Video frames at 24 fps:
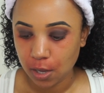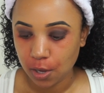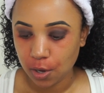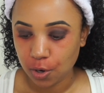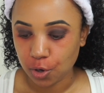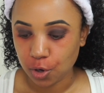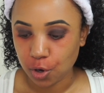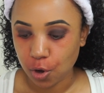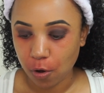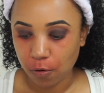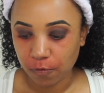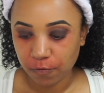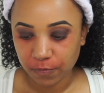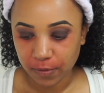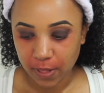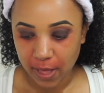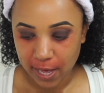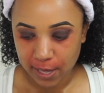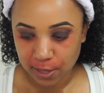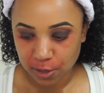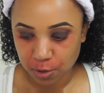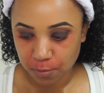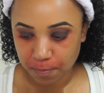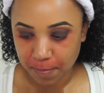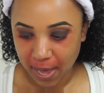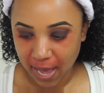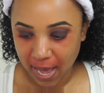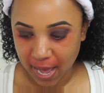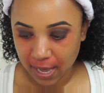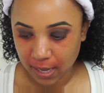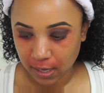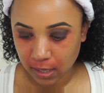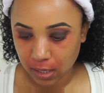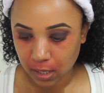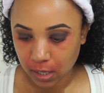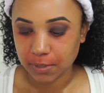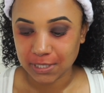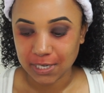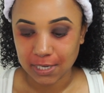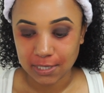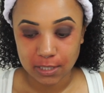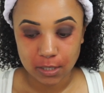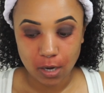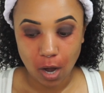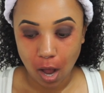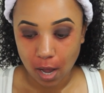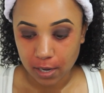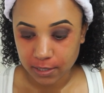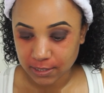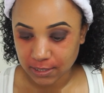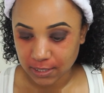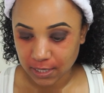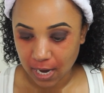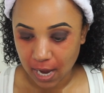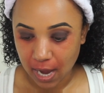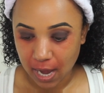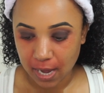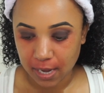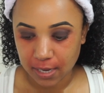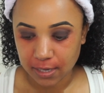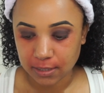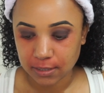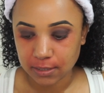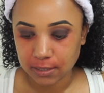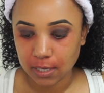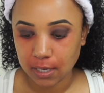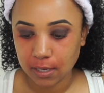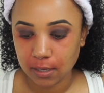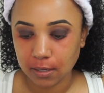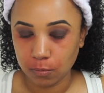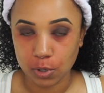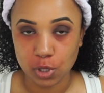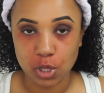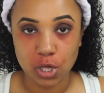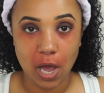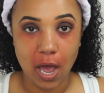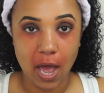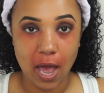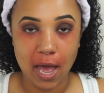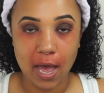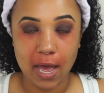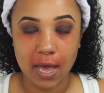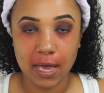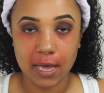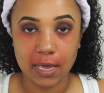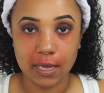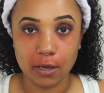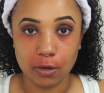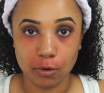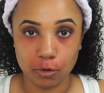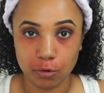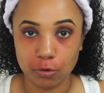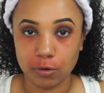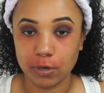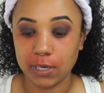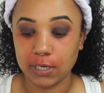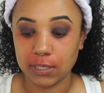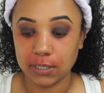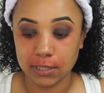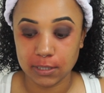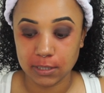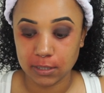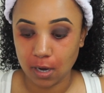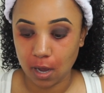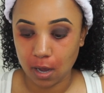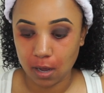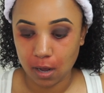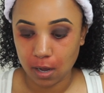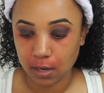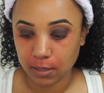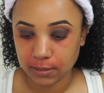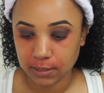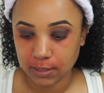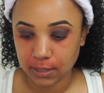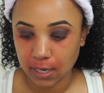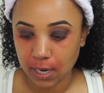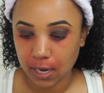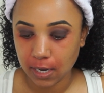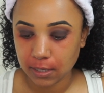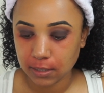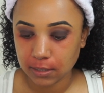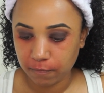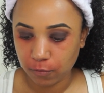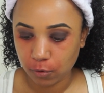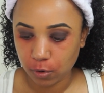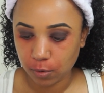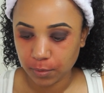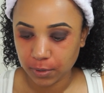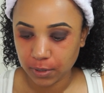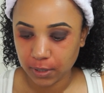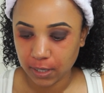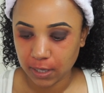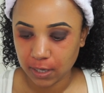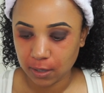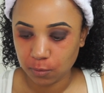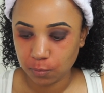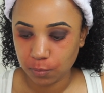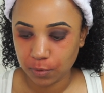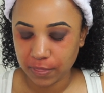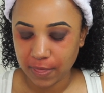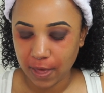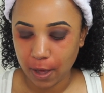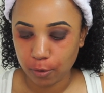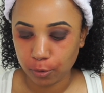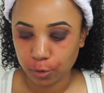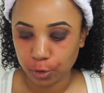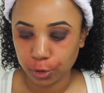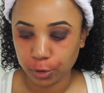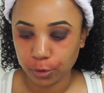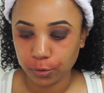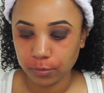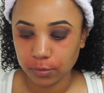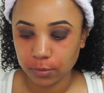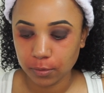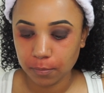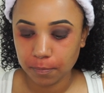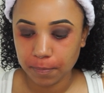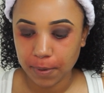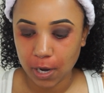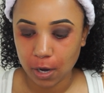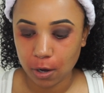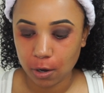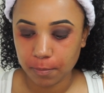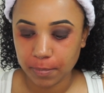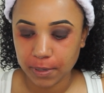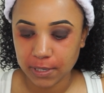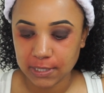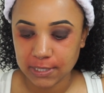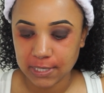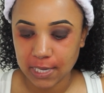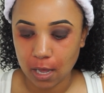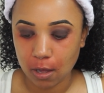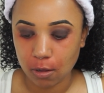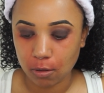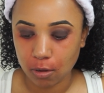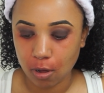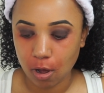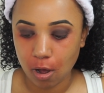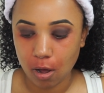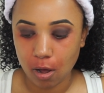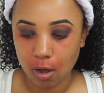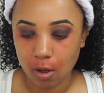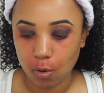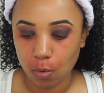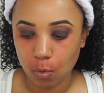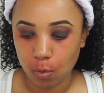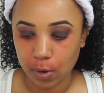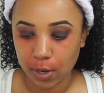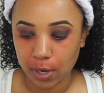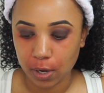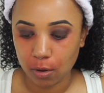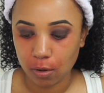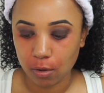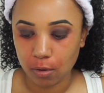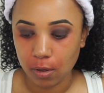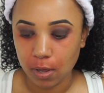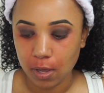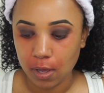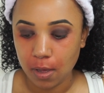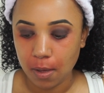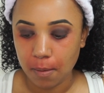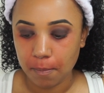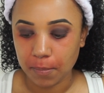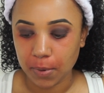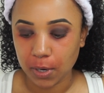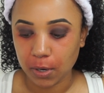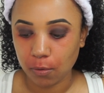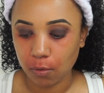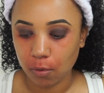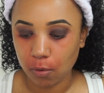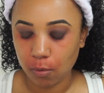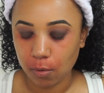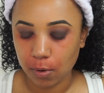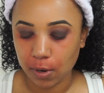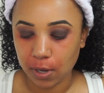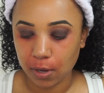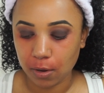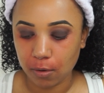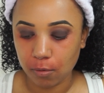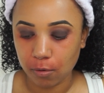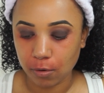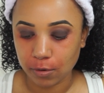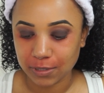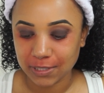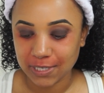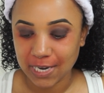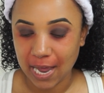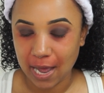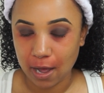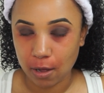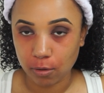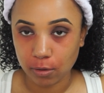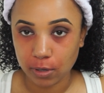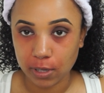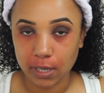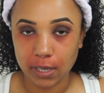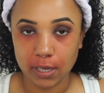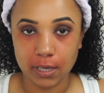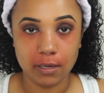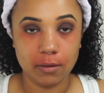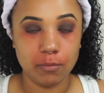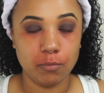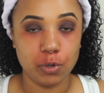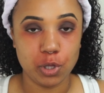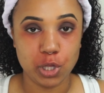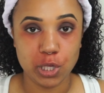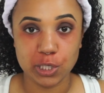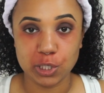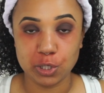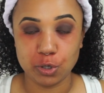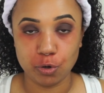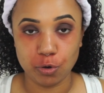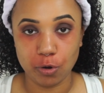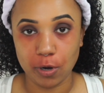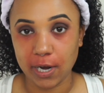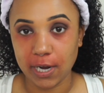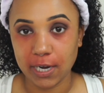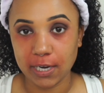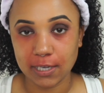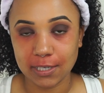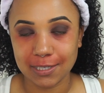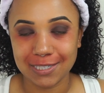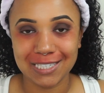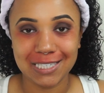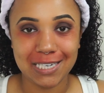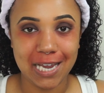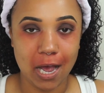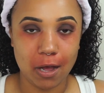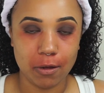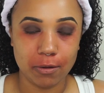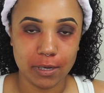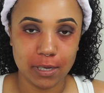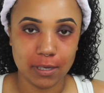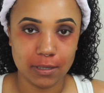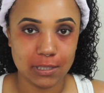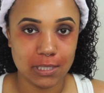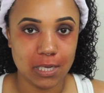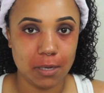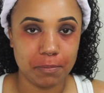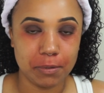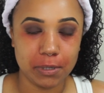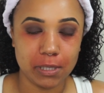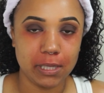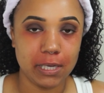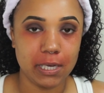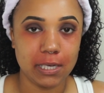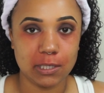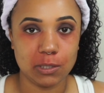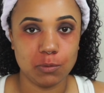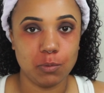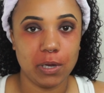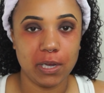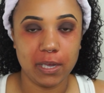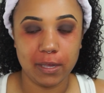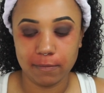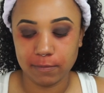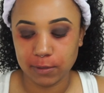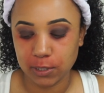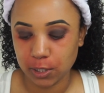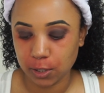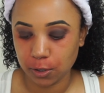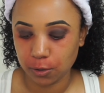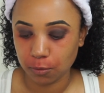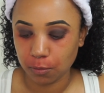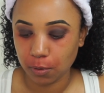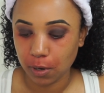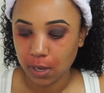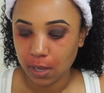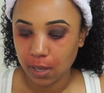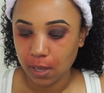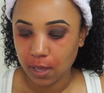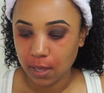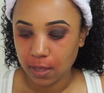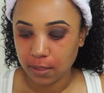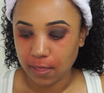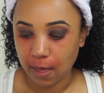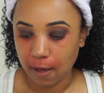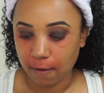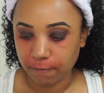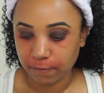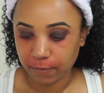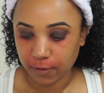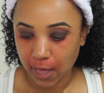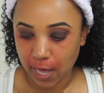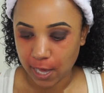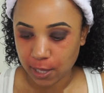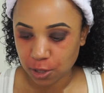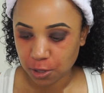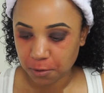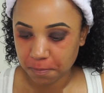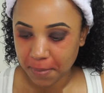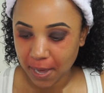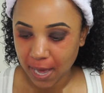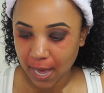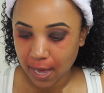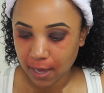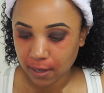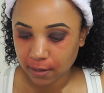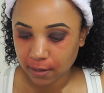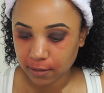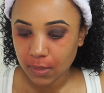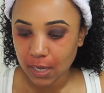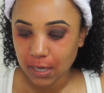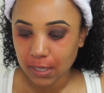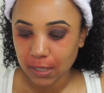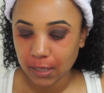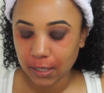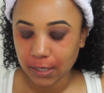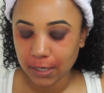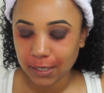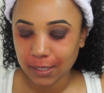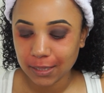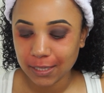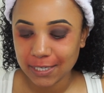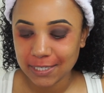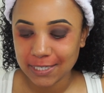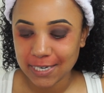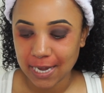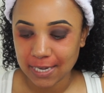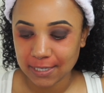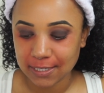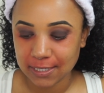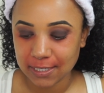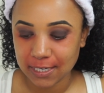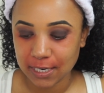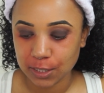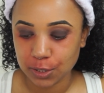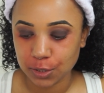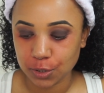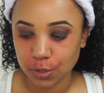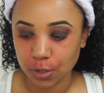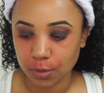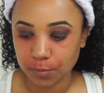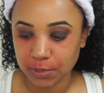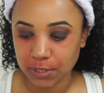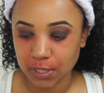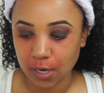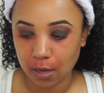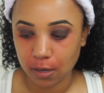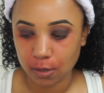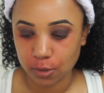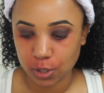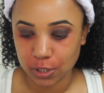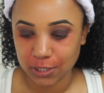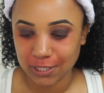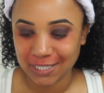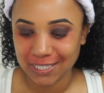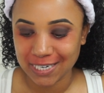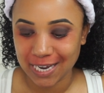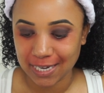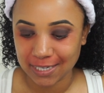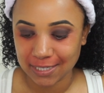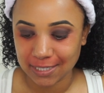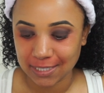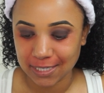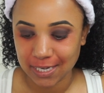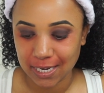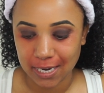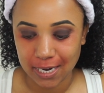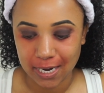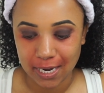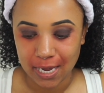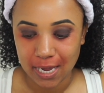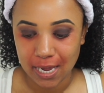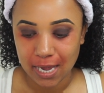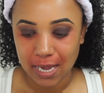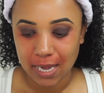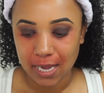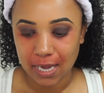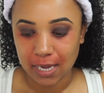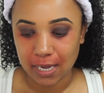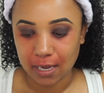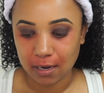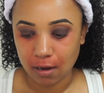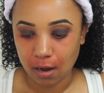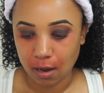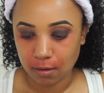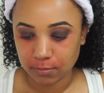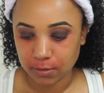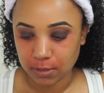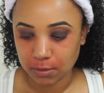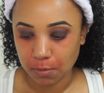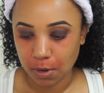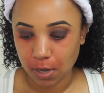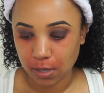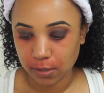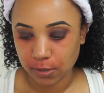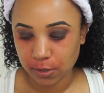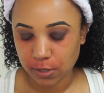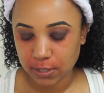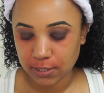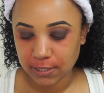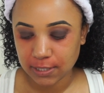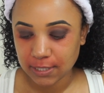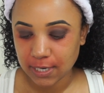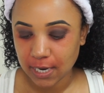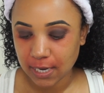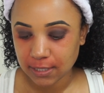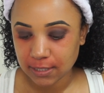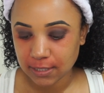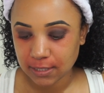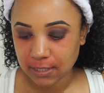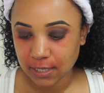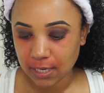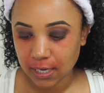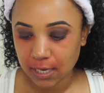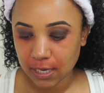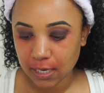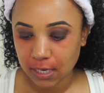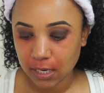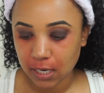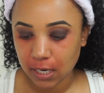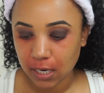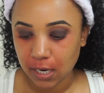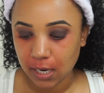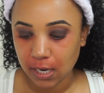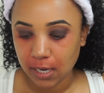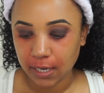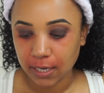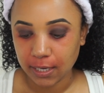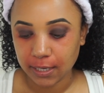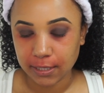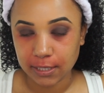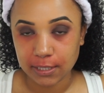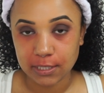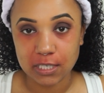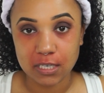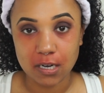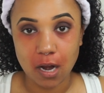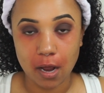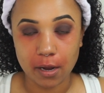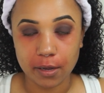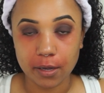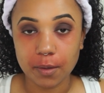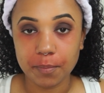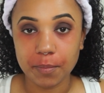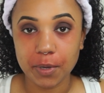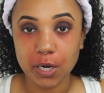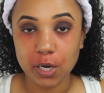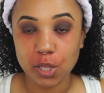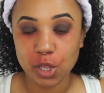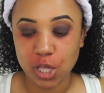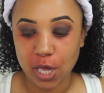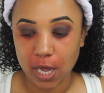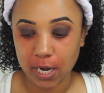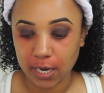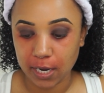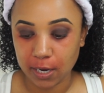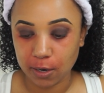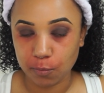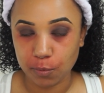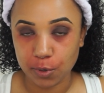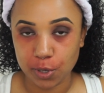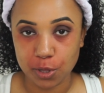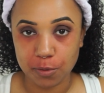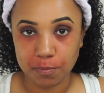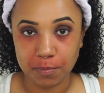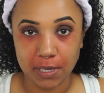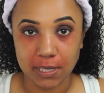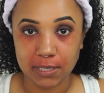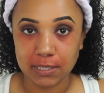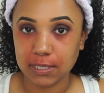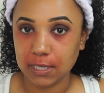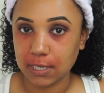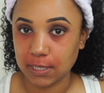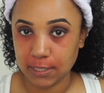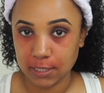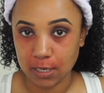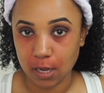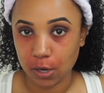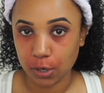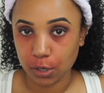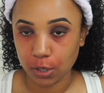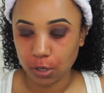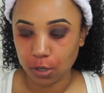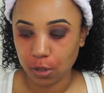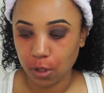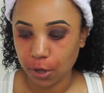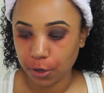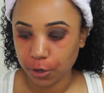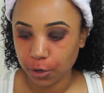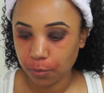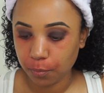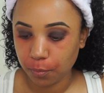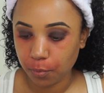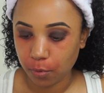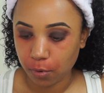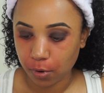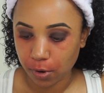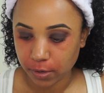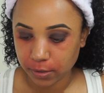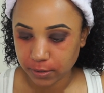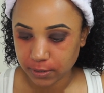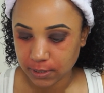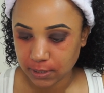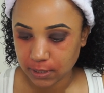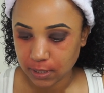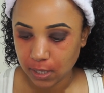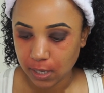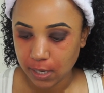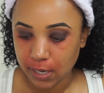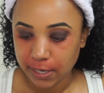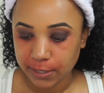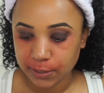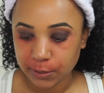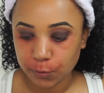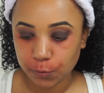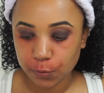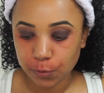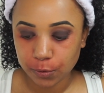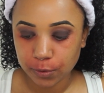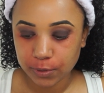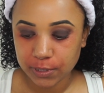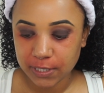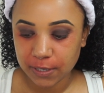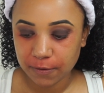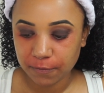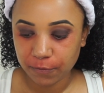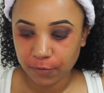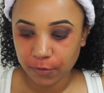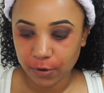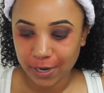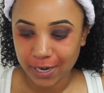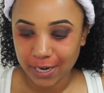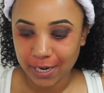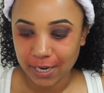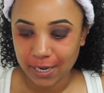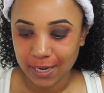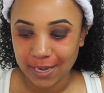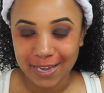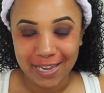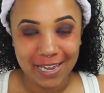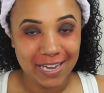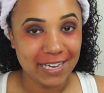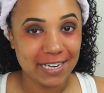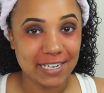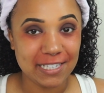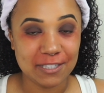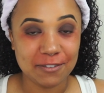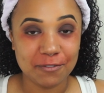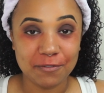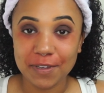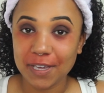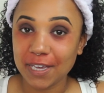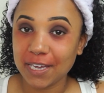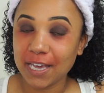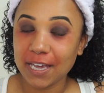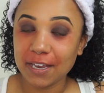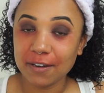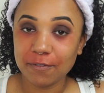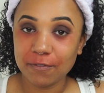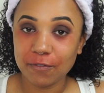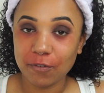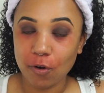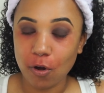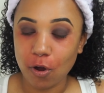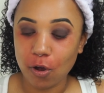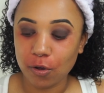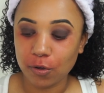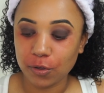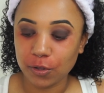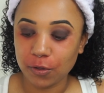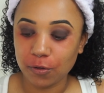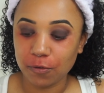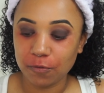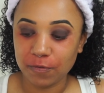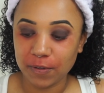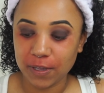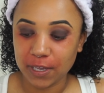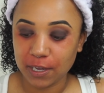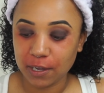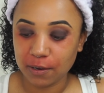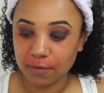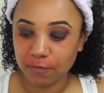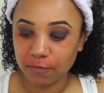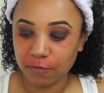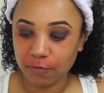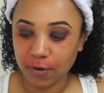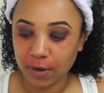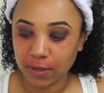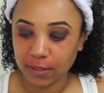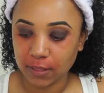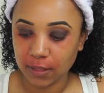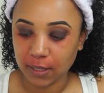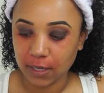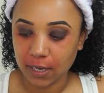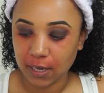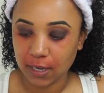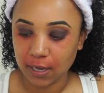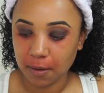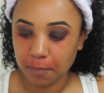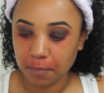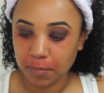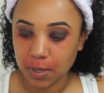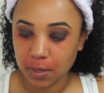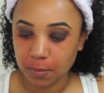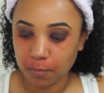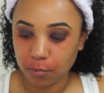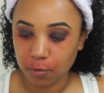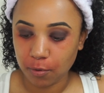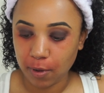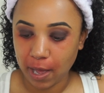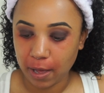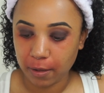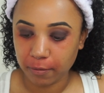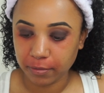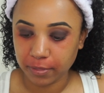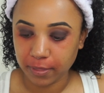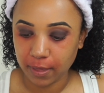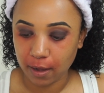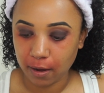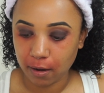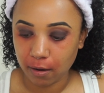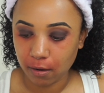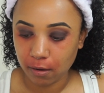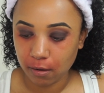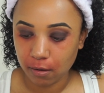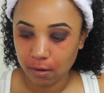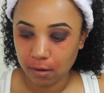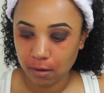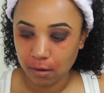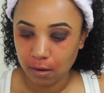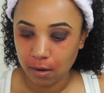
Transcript: No flashback. It doesn't oxidize, which I agree does not oxidize. Formulated without gluten, parabens, alcohol, oil, mineral oil, or talc, which is great because the talc typically is what gives you that flashback. Clinically tested, dermatologist tested, and ophthalmologist tested, and it's non-comedogenic, which means it's not going to clog your pores. It's cruelty-free, and it's vegan for all you vegan-friendly people out there.